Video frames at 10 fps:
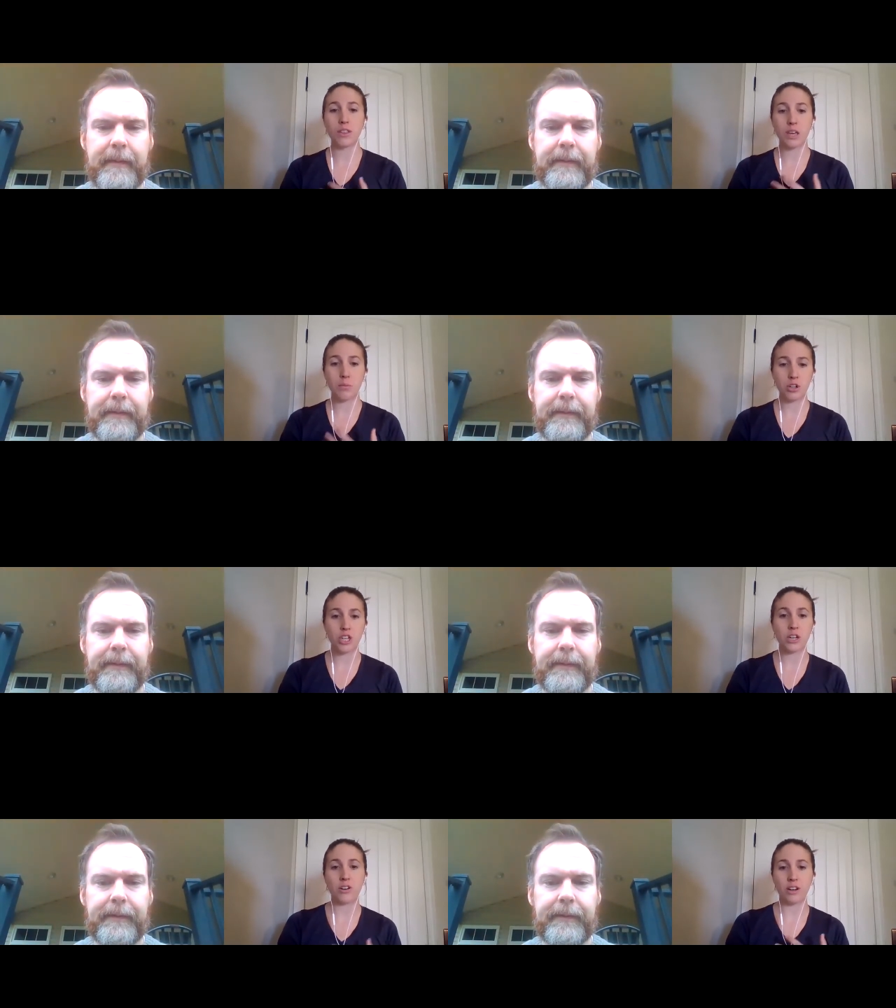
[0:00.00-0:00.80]
Speaker 1: with
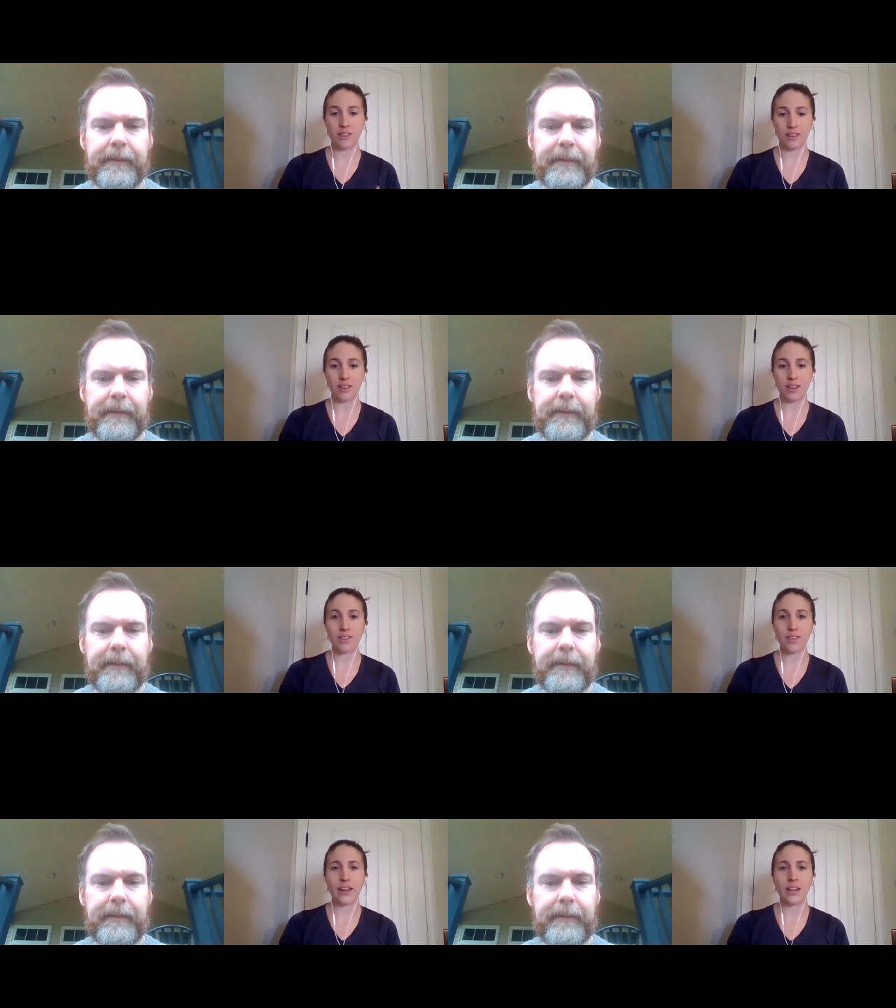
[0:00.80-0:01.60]
hemorrhaging or anything like
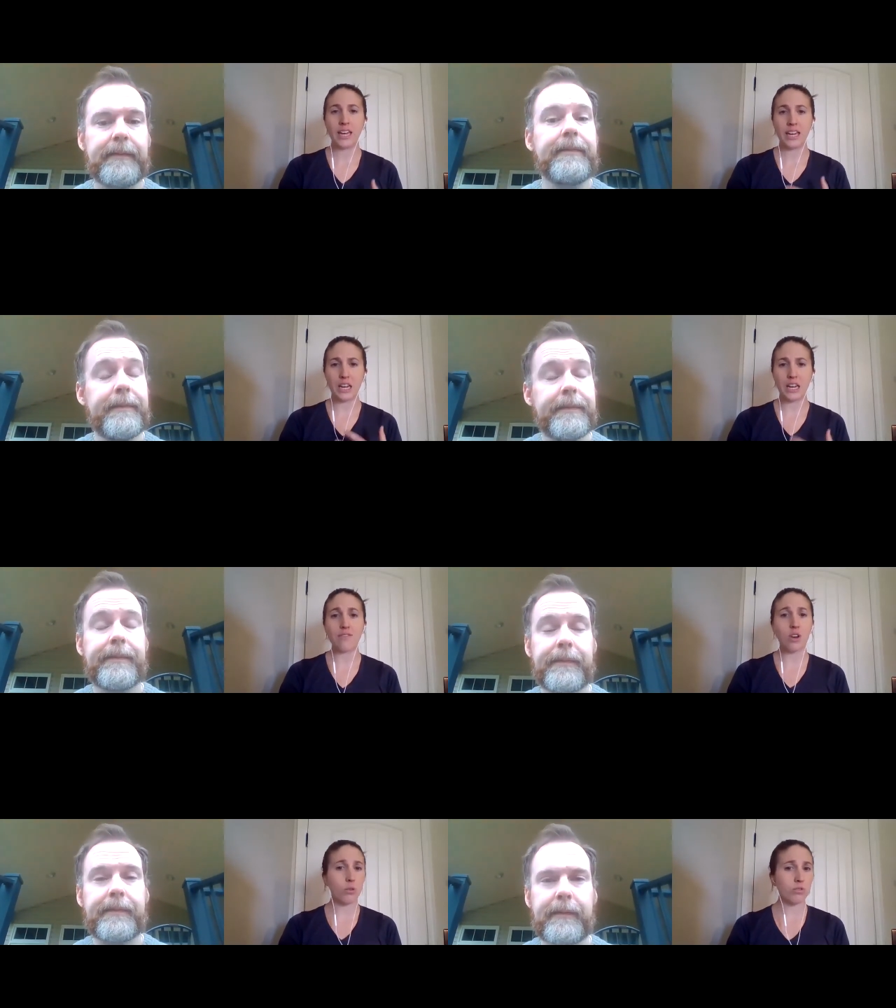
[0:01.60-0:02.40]
that, mm-hmm.
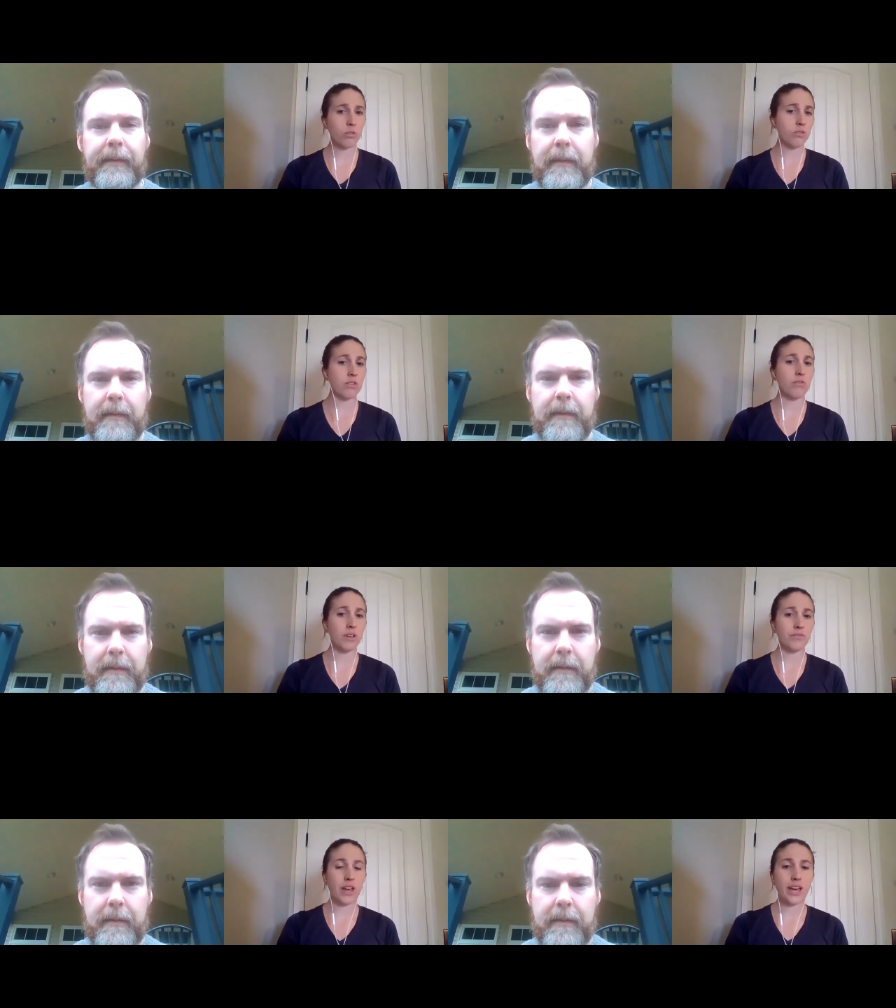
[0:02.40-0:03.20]
if those sorts of
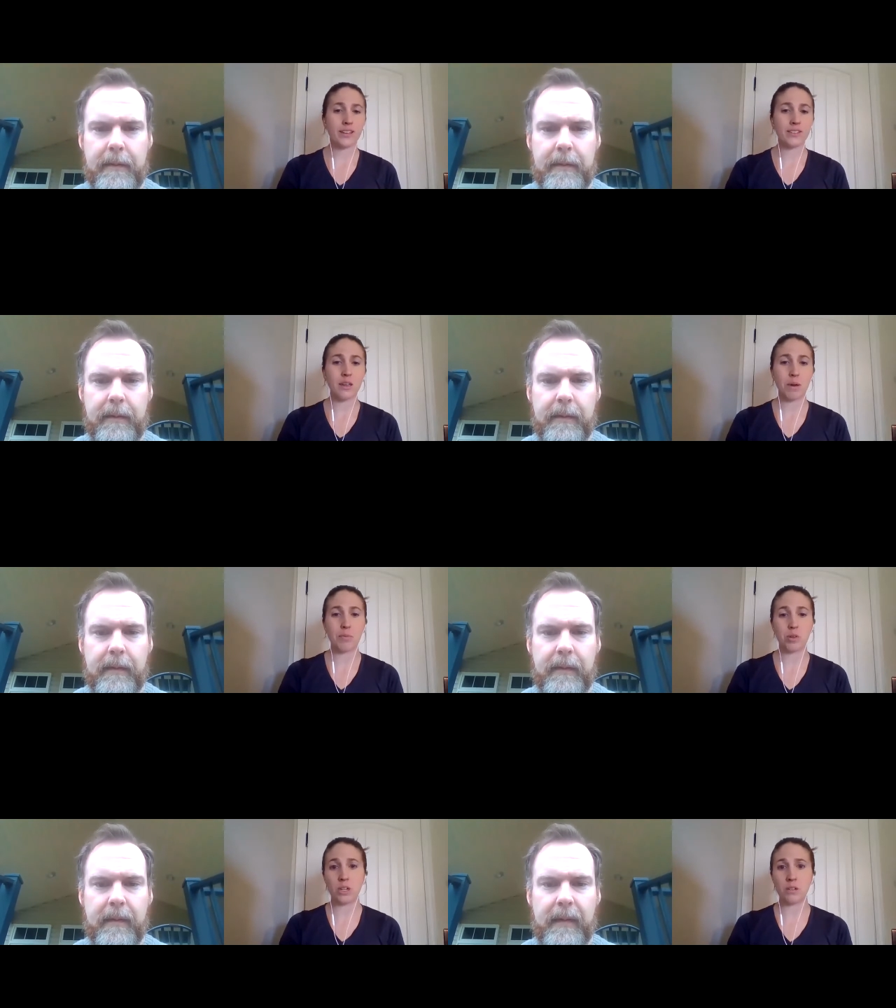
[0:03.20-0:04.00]
red flags that
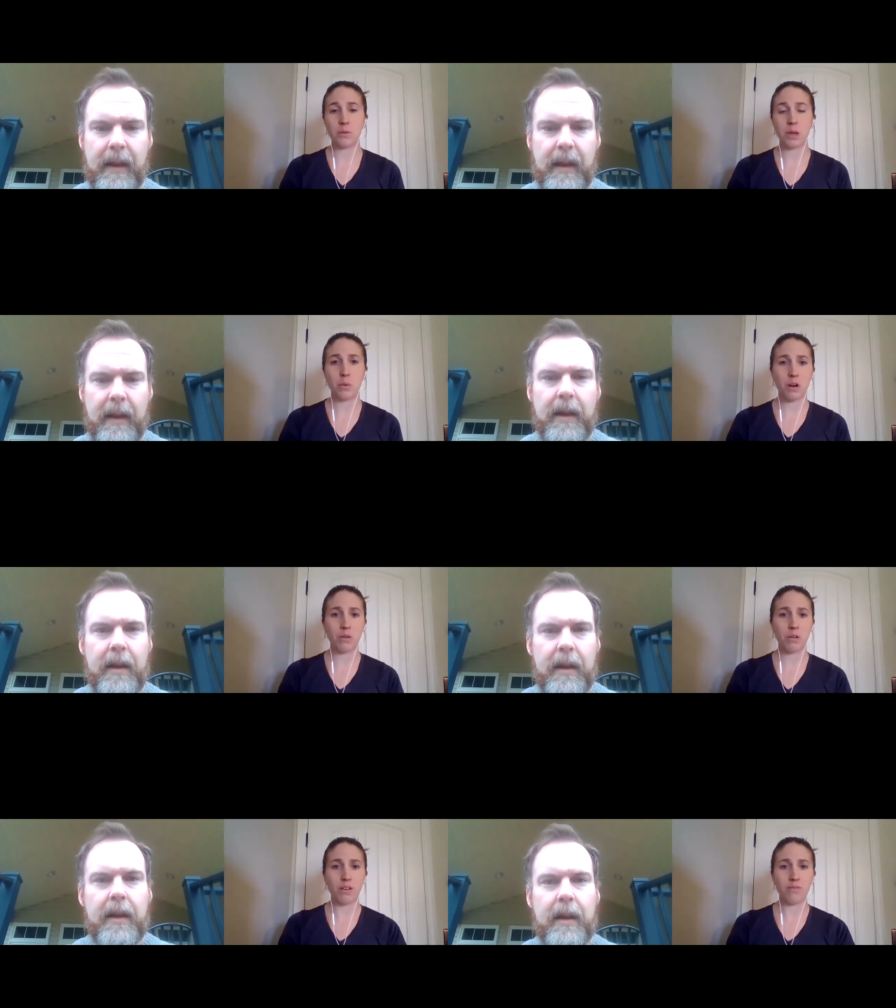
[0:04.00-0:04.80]
people need to be
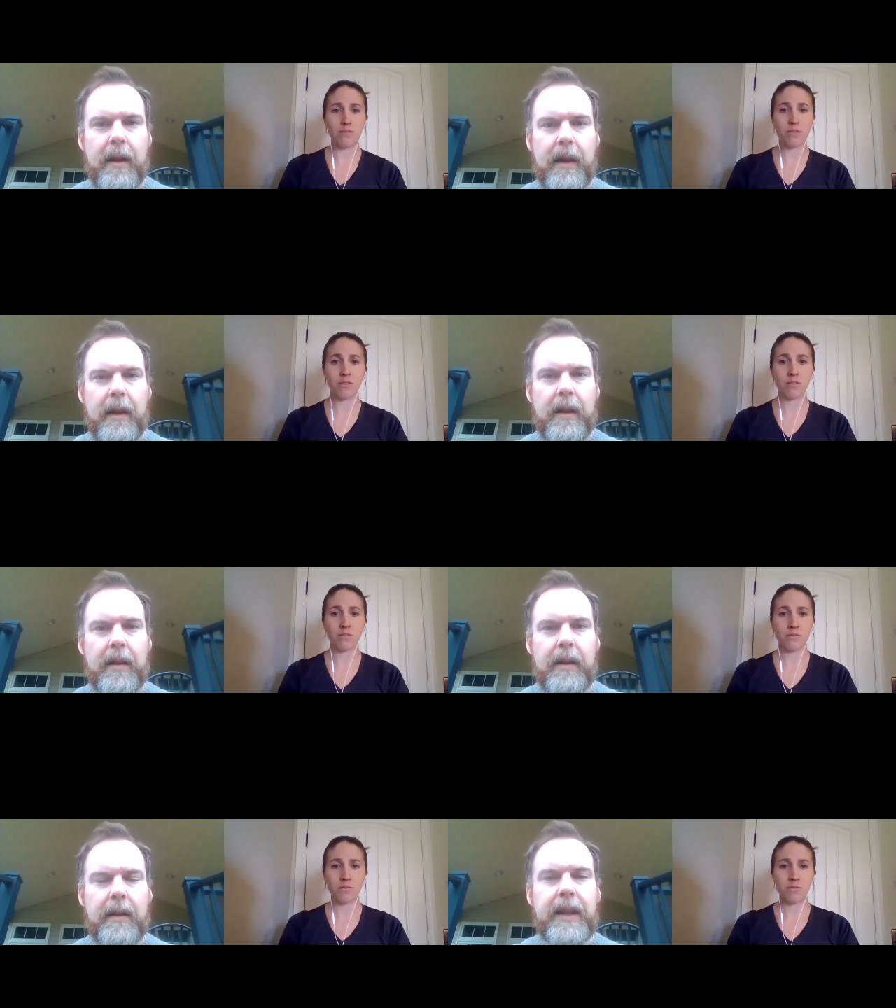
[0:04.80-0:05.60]
aware of.
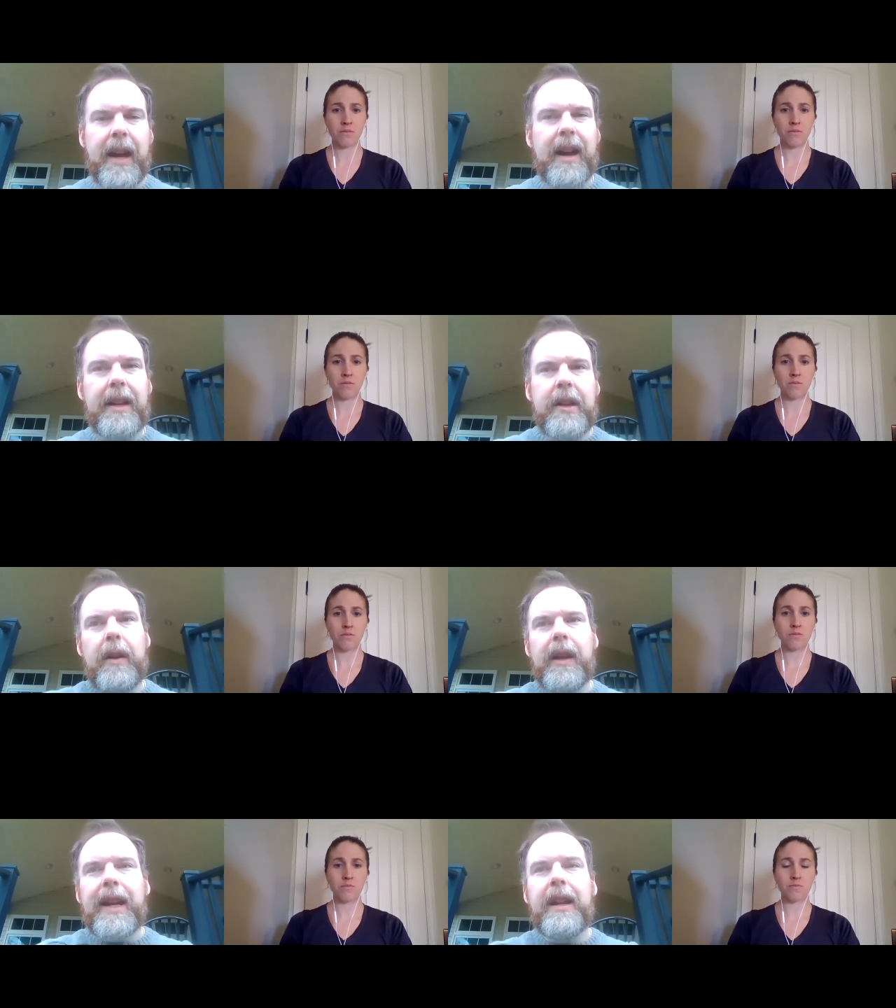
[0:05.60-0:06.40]
Speaker 2: Yeah, you know,
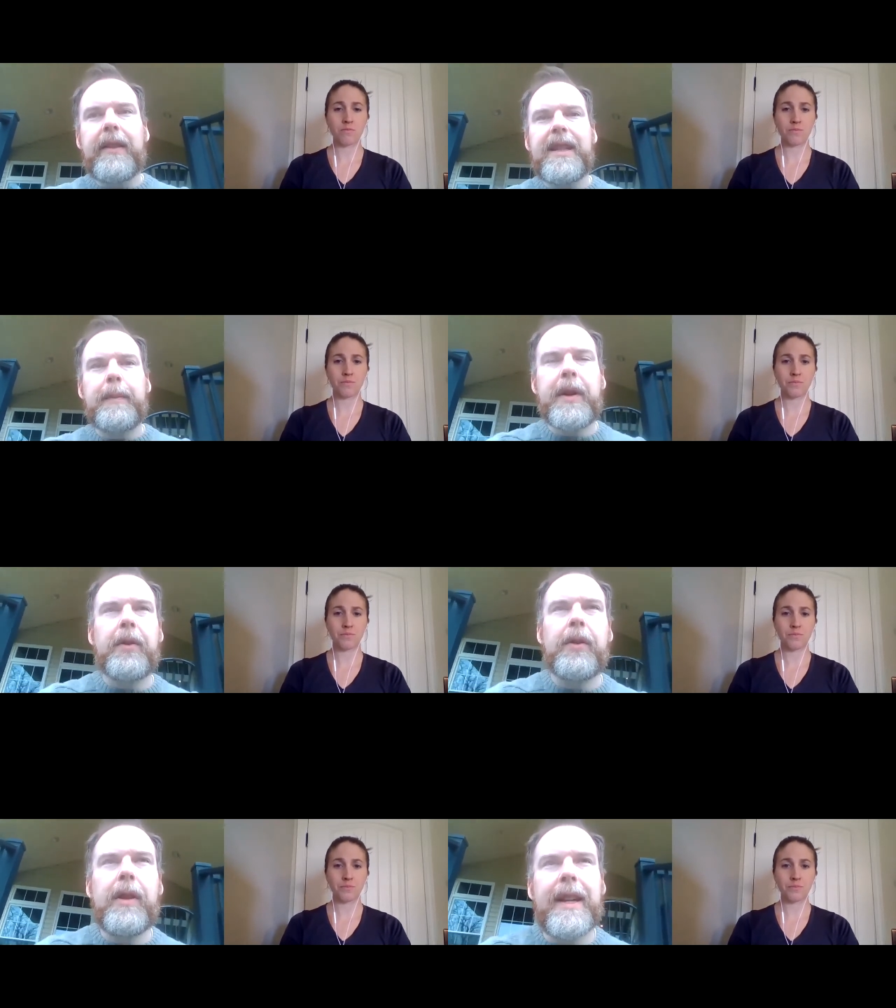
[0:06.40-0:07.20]
and kind of the
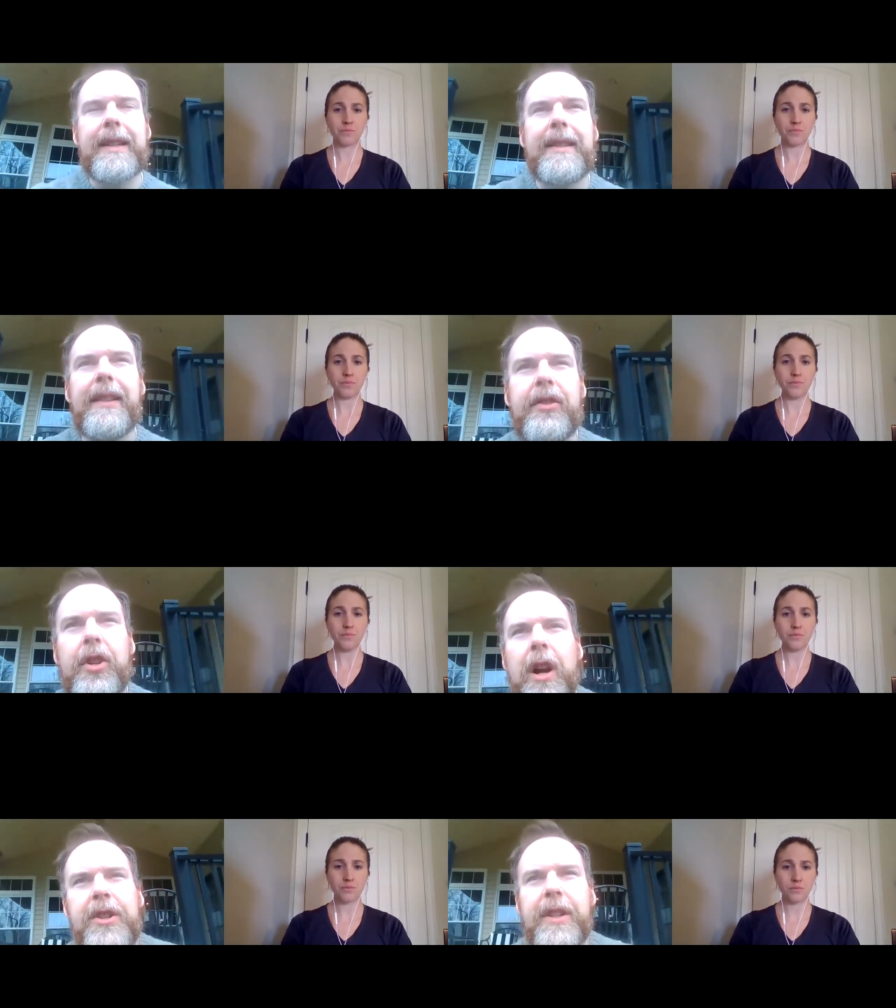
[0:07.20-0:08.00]
typical
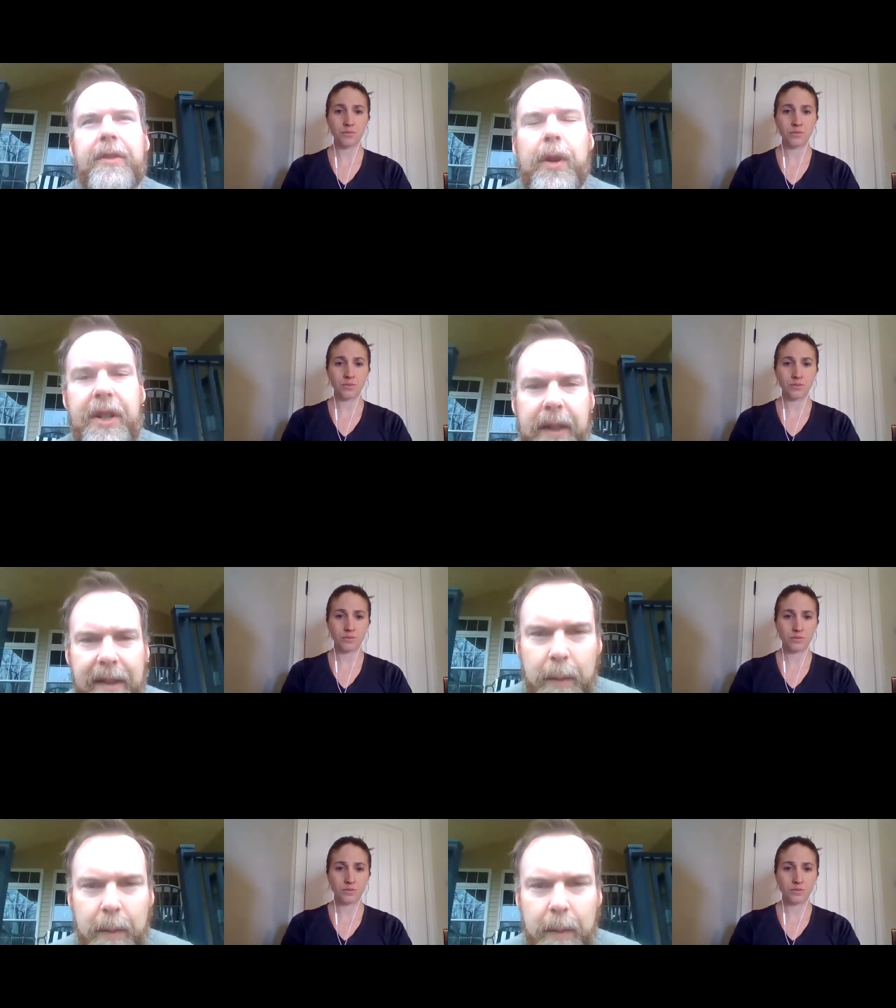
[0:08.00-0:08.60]
discharge instructions that